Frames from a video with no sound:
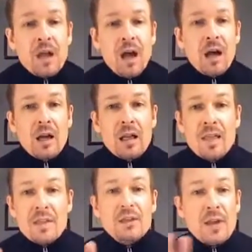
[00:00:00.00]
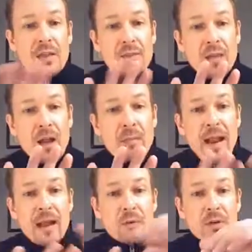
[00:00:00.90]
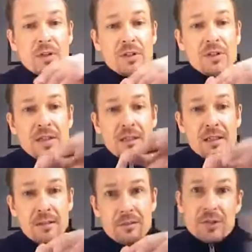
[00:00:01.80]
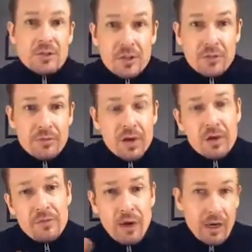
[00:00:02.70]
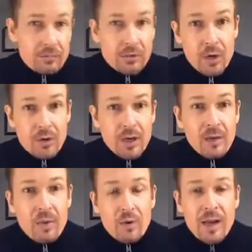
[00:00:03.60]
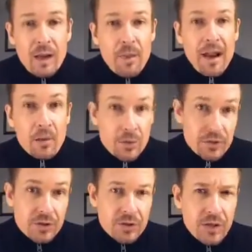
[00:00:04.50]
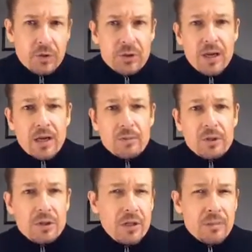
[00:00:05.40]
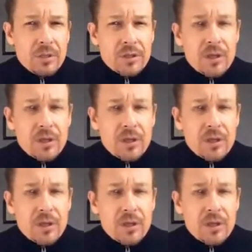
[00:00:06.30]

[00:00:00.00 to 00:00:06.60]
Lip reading: And then you have them count backwards just to verify. Say, okay, well, we'll count backwards just to double check, make sure you didn't miss a